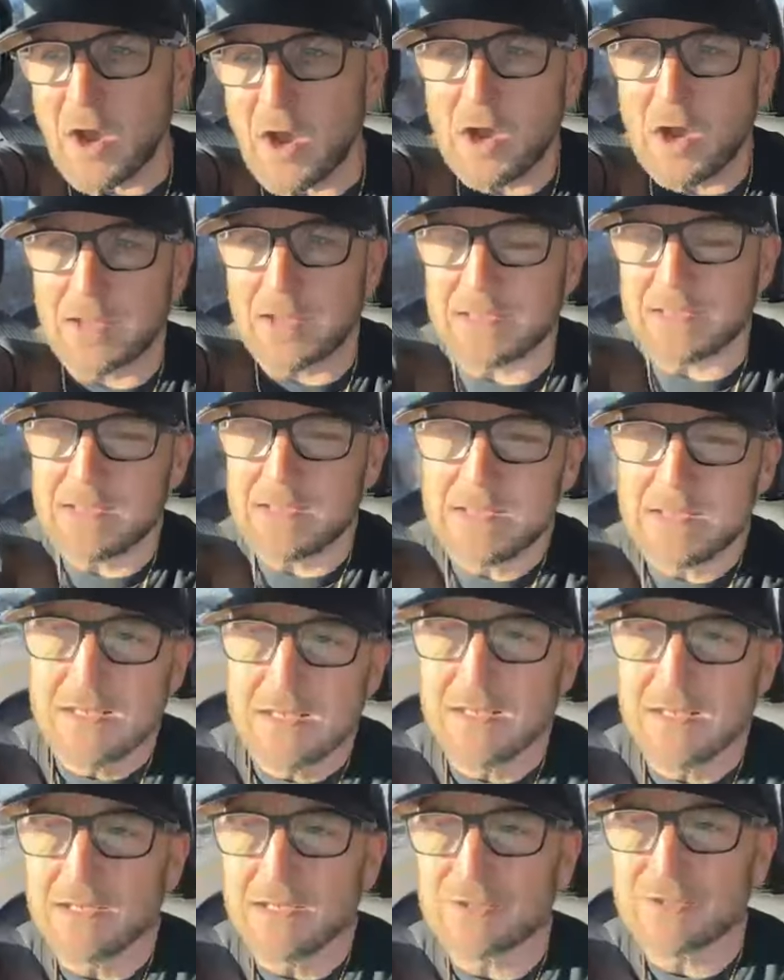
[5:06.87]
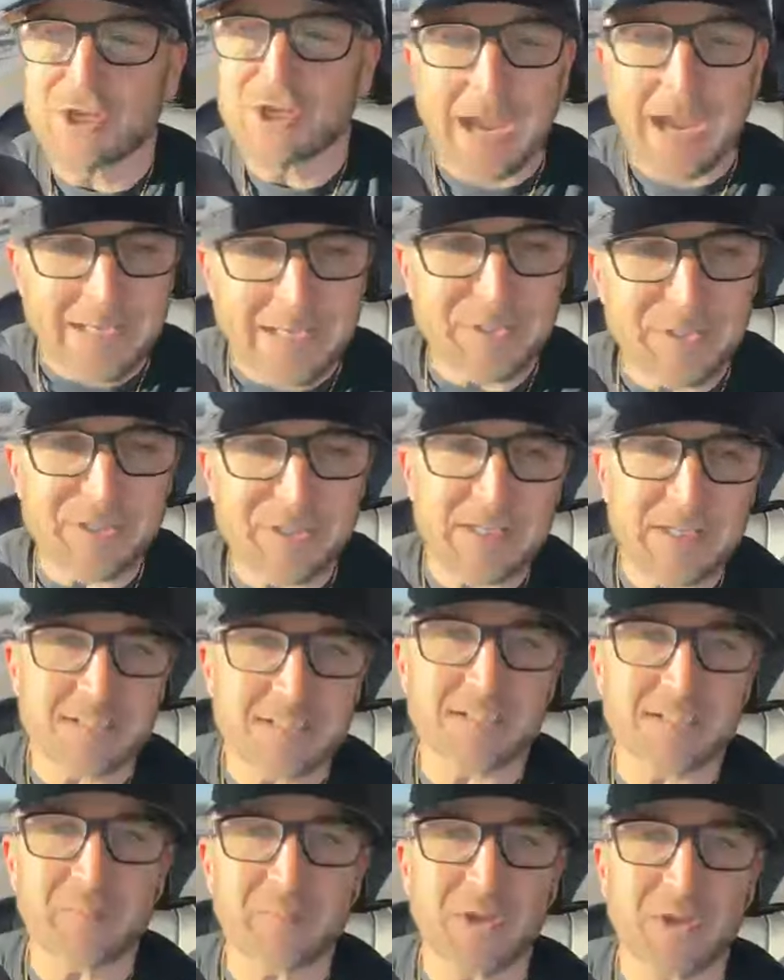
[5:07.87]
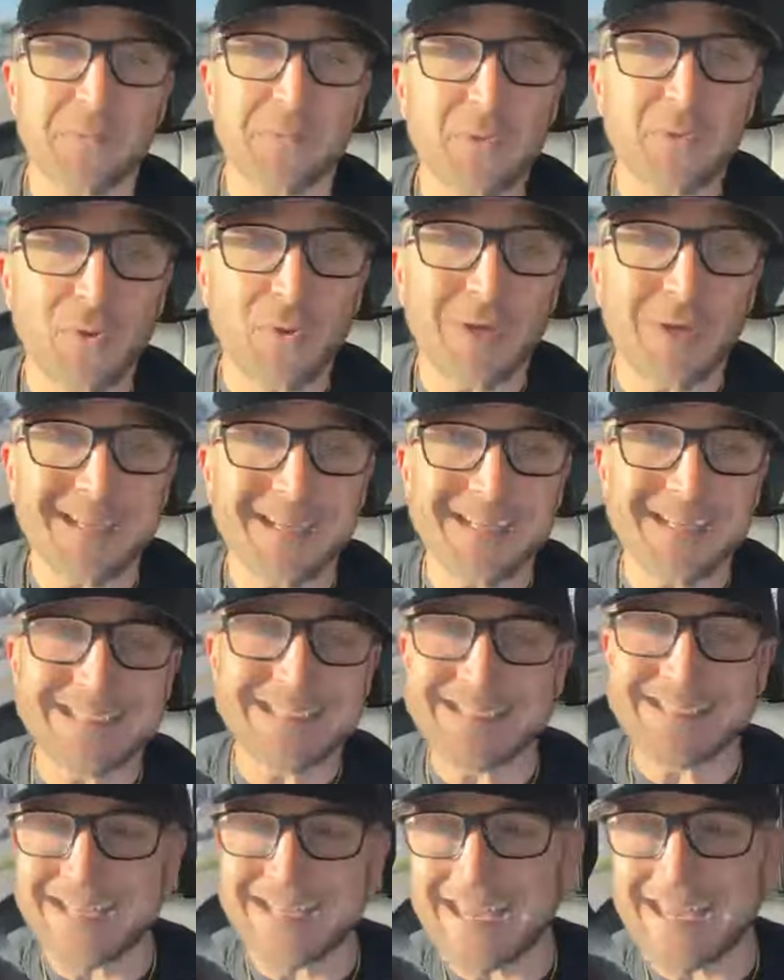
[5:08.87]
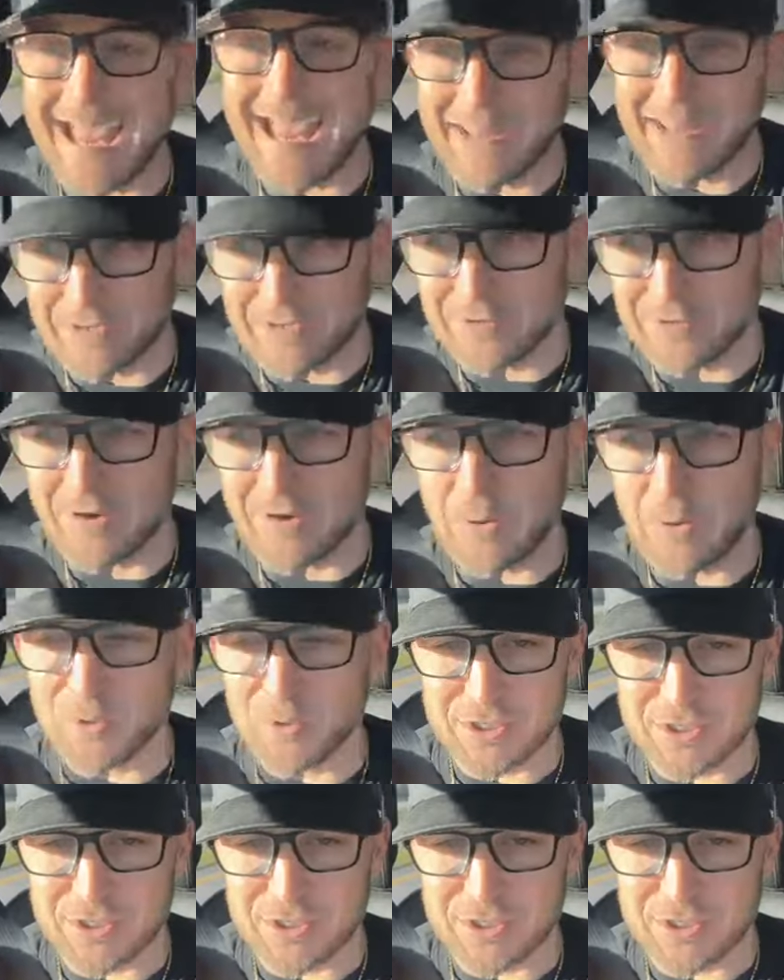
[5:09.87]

on changing some communities together, right? We're